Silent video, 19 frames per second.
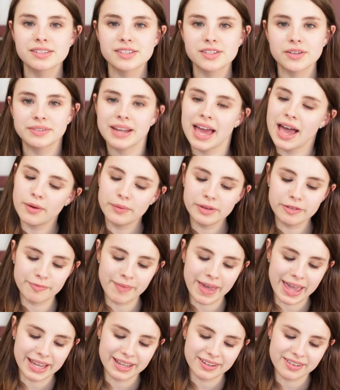So now we've
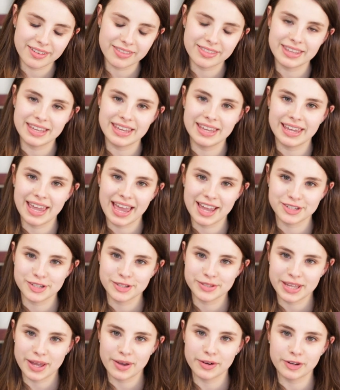made the
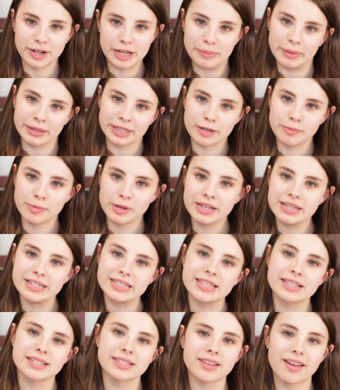cashew sour cream, I'm going to put it
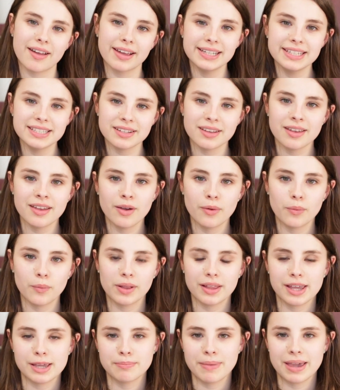to the side
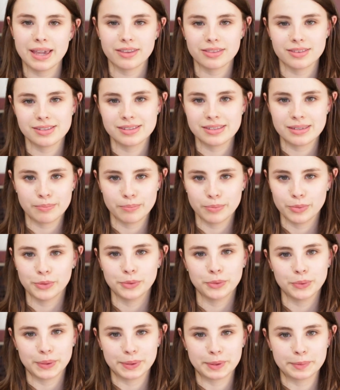while I make the
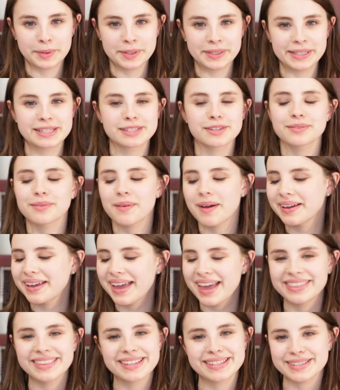simple guacamole. So
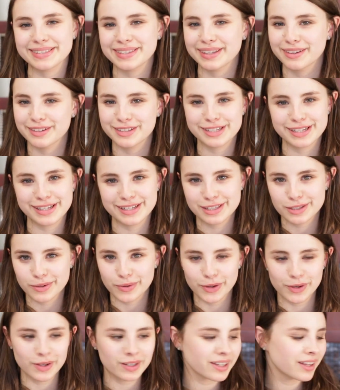again, this is like a cheats
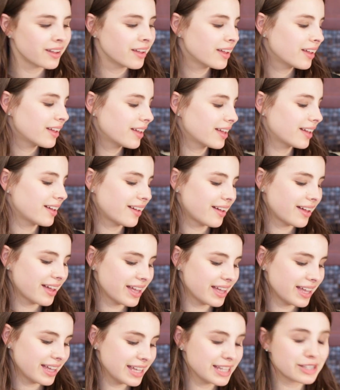guac.
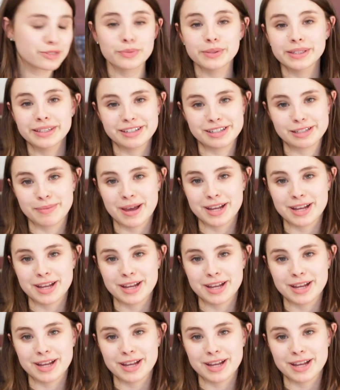It's really just